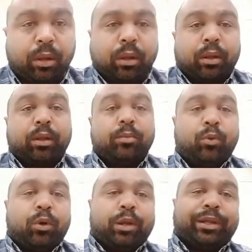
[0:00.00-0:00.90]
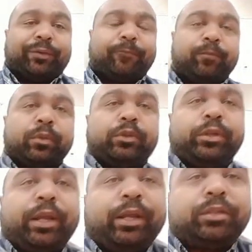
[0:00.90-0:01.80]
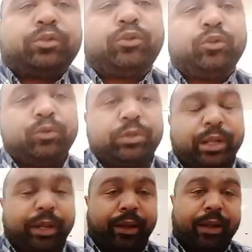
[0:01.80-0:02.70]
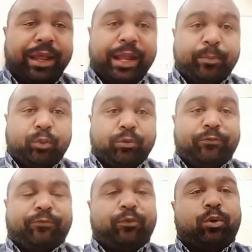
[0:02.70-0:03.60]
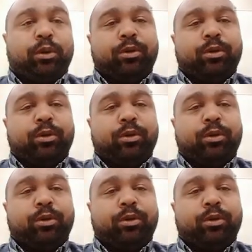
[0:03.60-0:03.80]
Good morning. Today is Tuesday, April 4th,